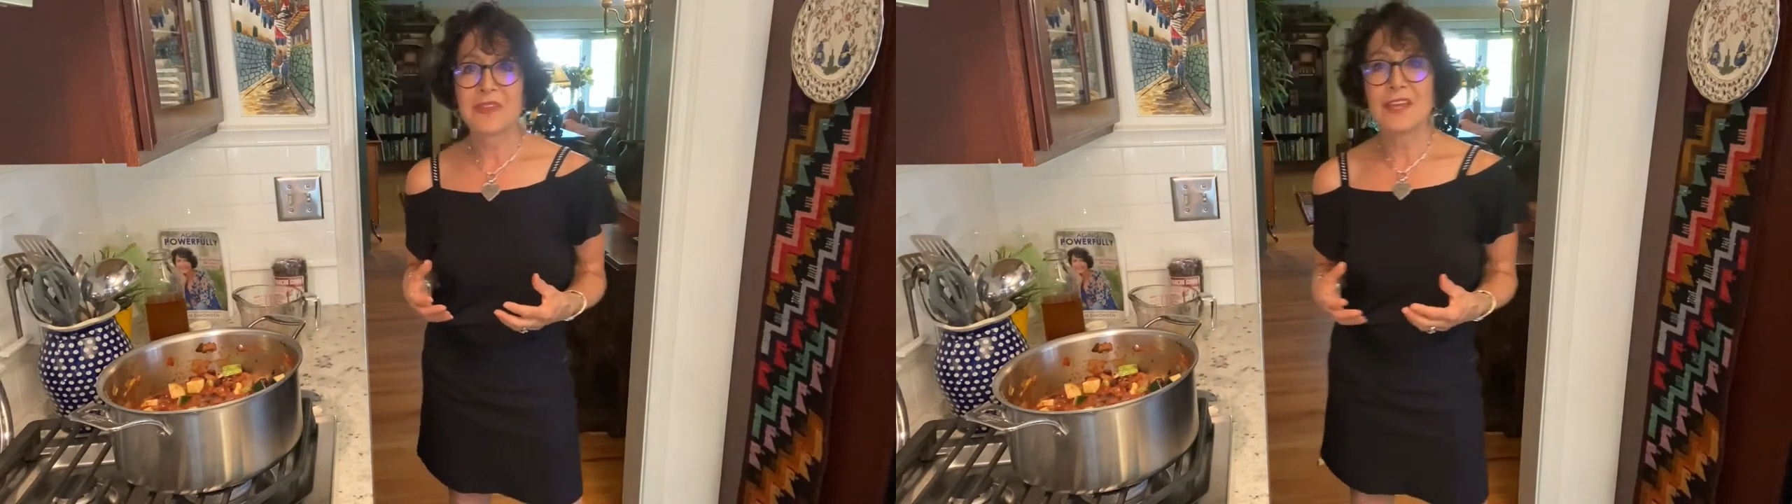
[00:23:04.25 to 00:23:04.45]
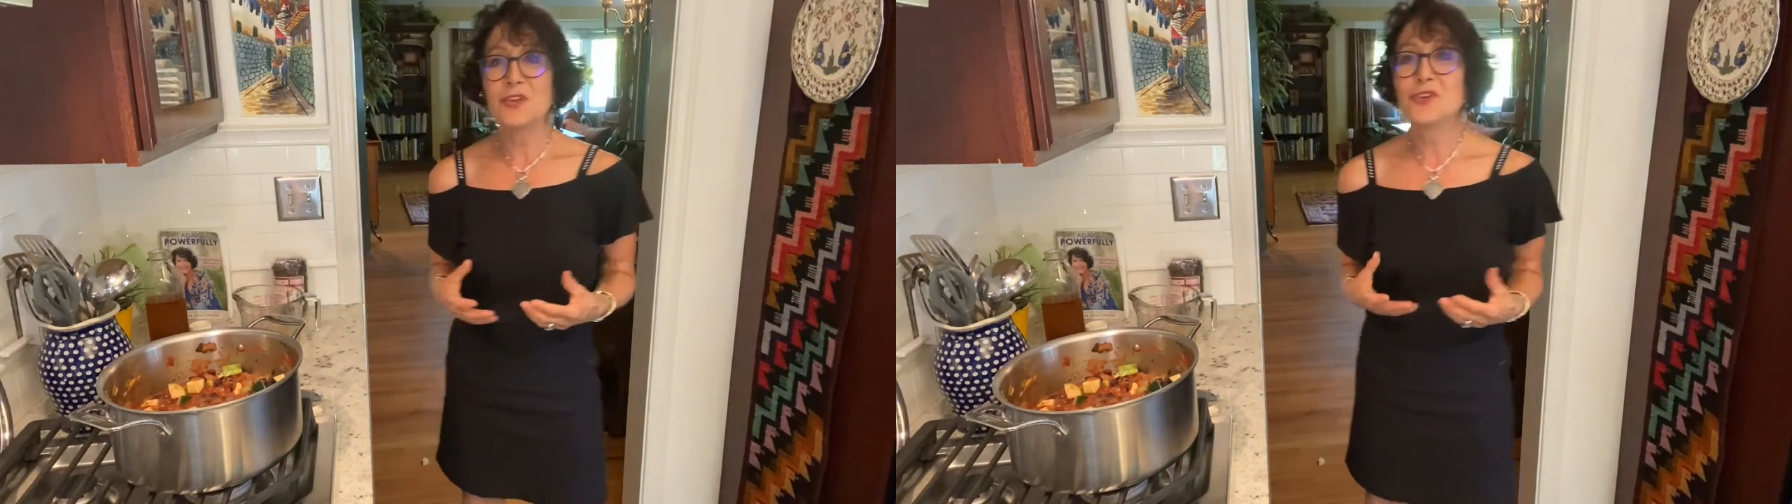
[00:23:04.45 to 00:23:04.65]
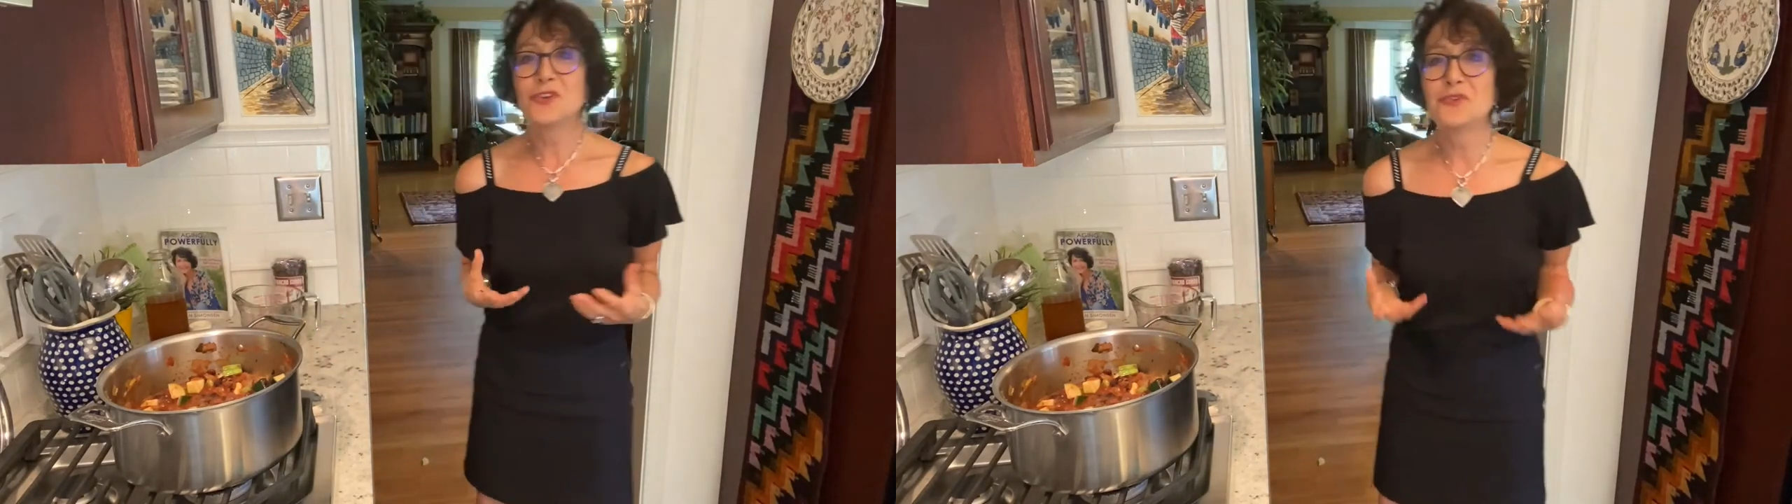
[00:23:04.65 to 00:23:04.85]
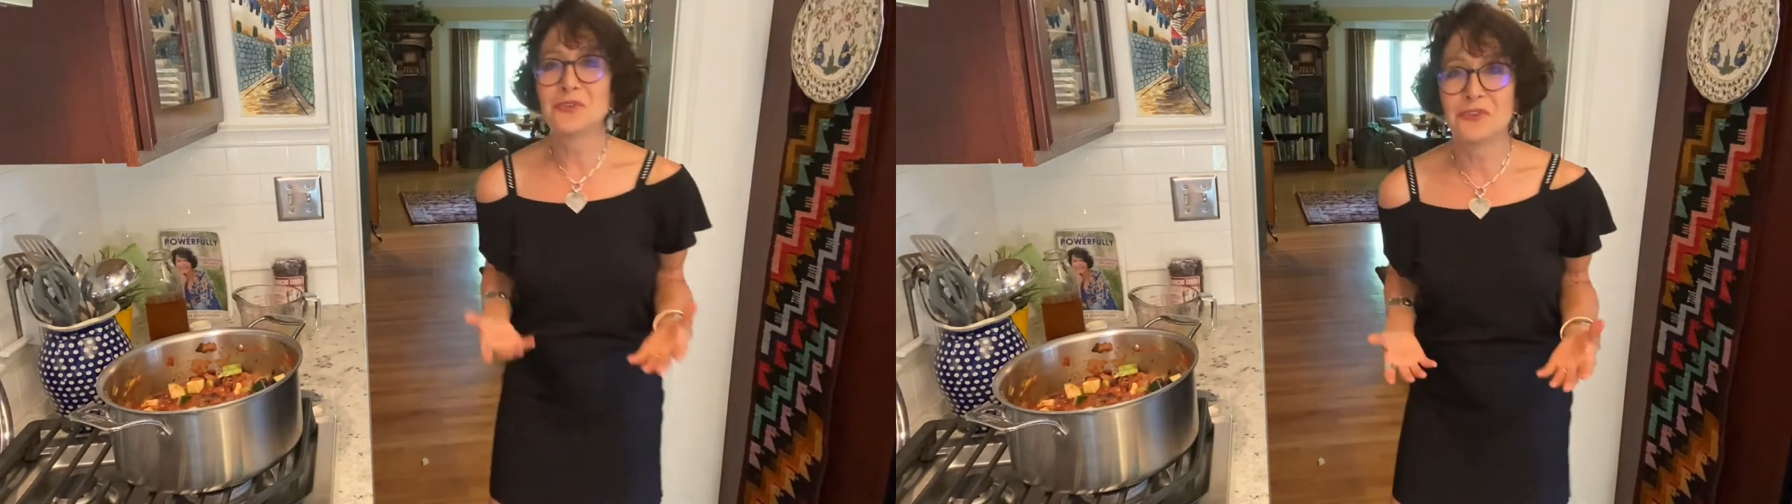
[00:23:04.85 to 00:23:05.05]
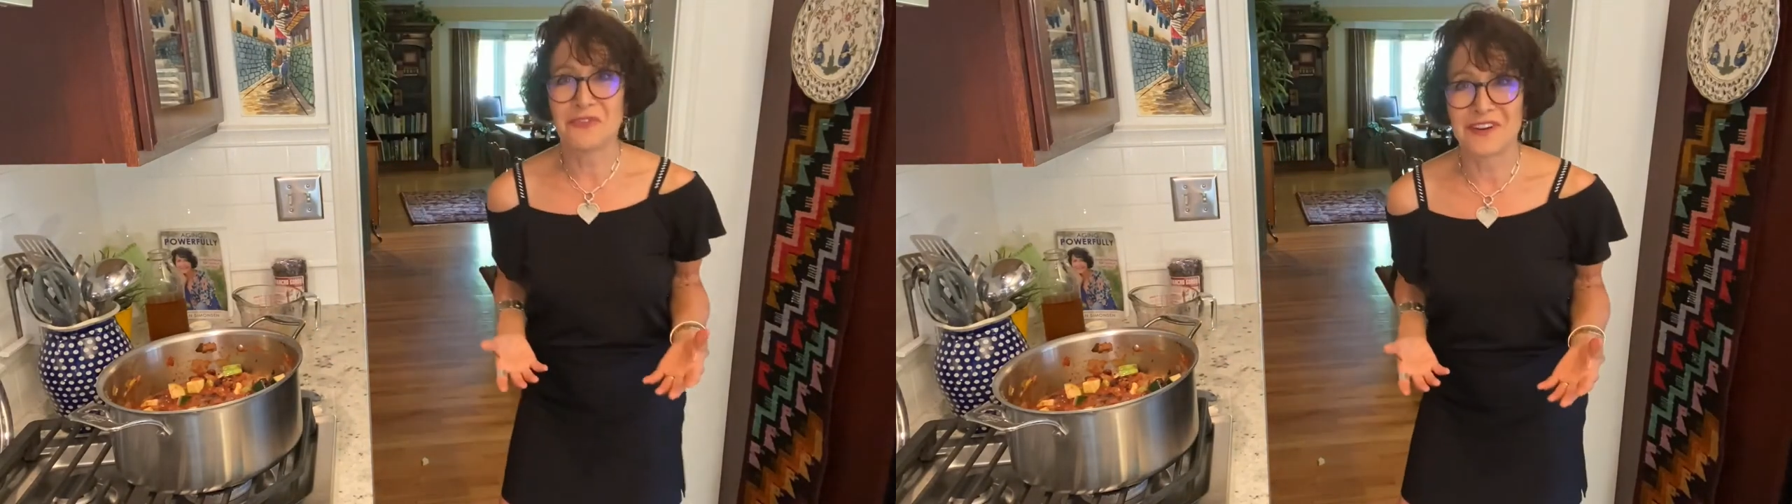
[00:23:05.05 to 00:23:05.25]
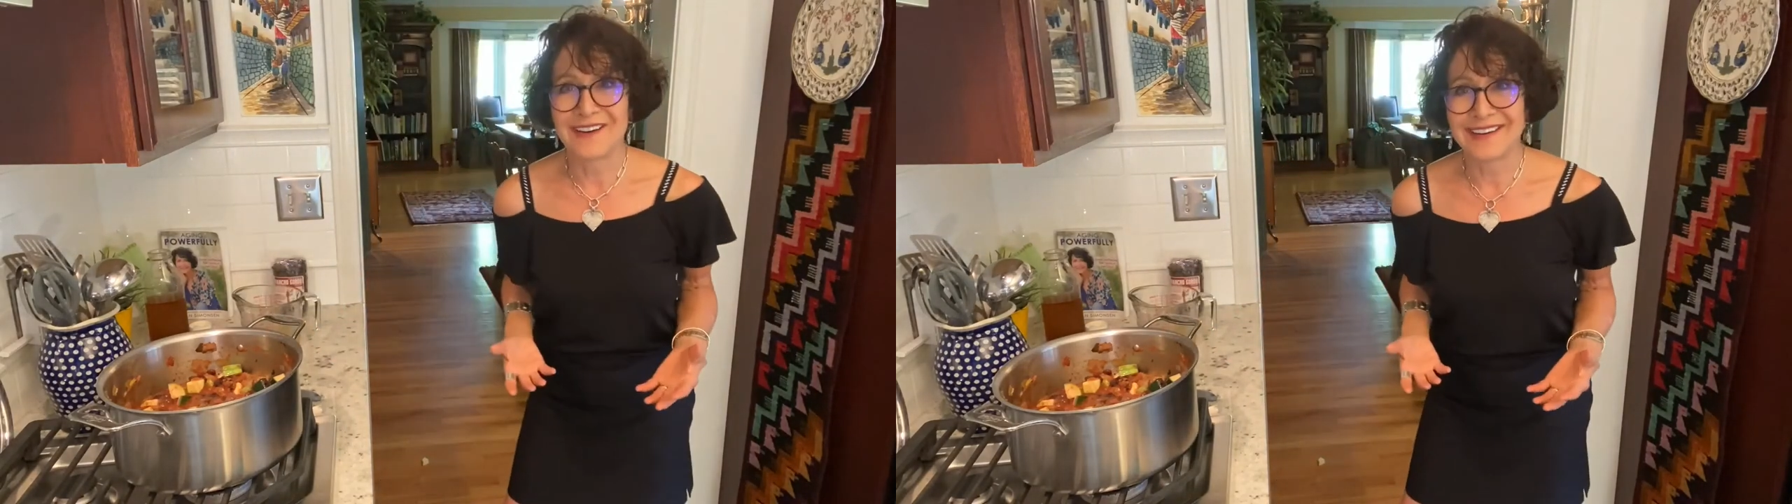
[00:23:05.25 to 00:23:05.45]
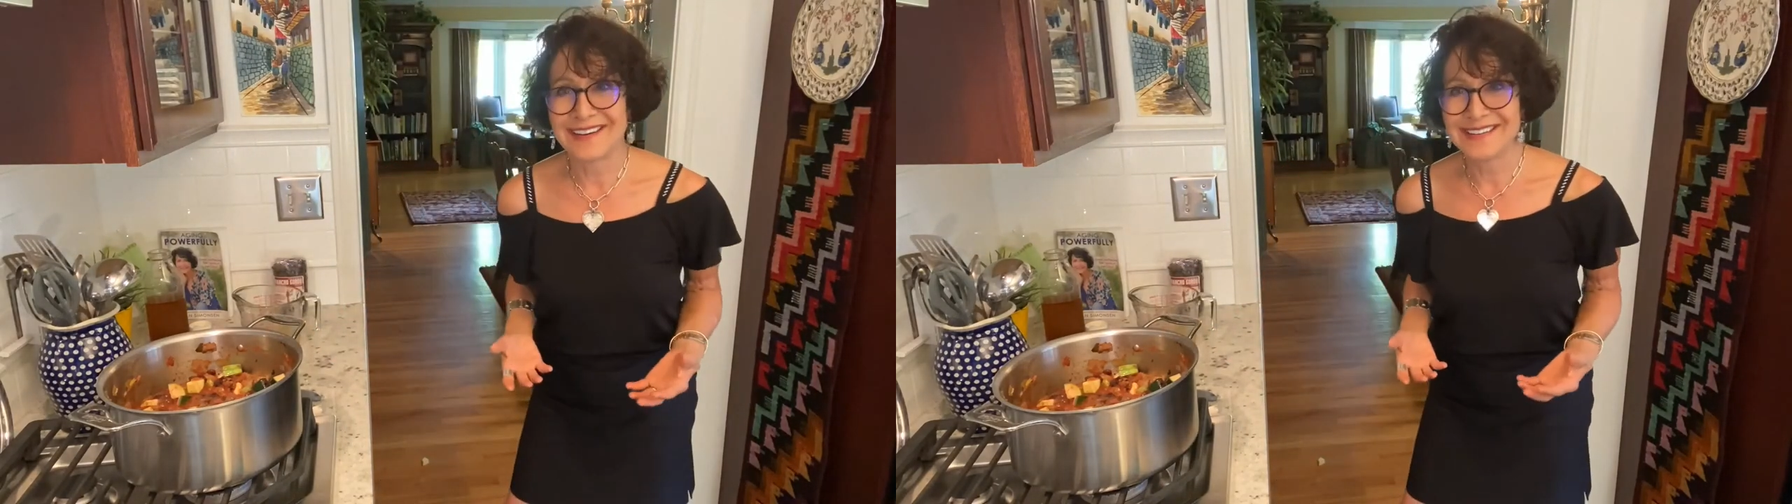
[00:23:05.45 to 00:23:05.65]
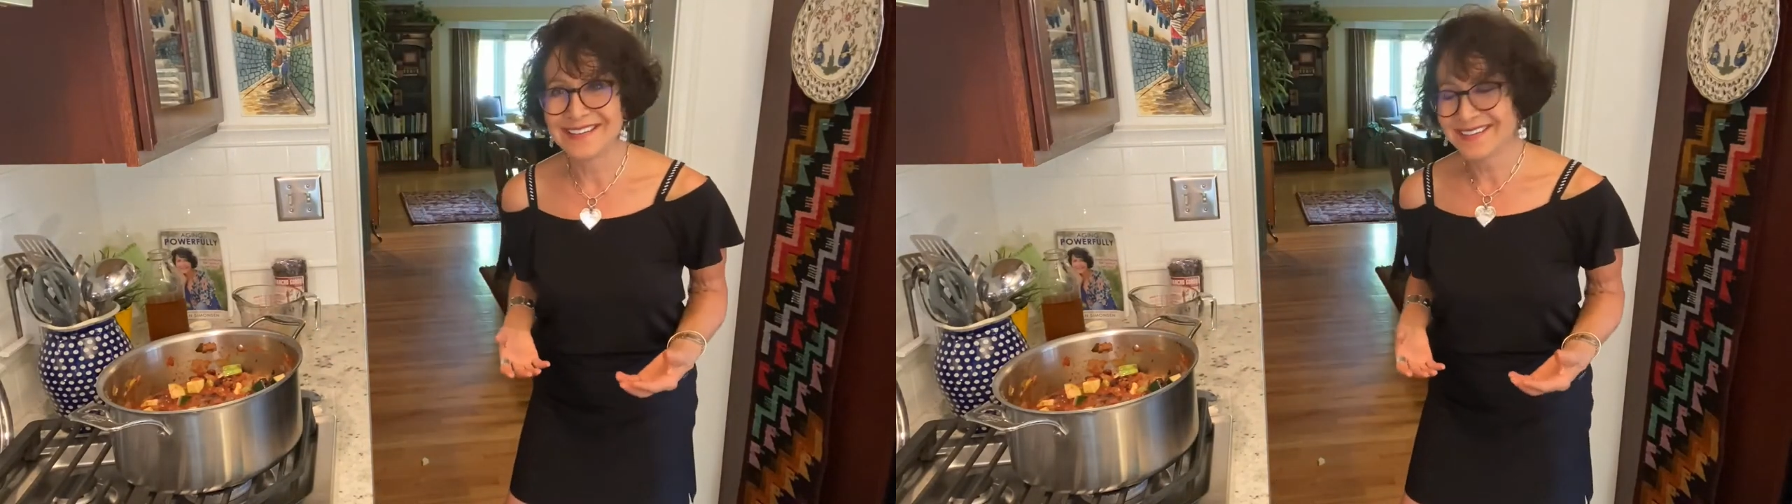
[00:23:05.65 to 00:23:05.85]

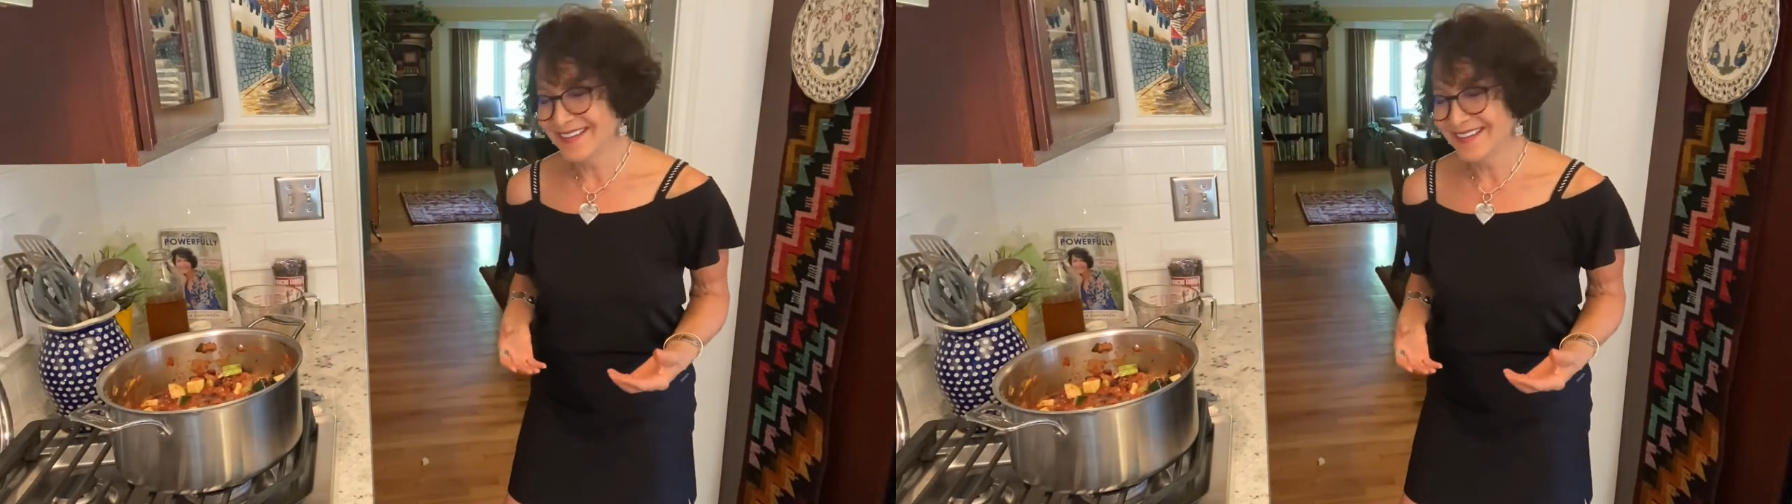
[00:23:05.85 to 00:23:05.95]
unified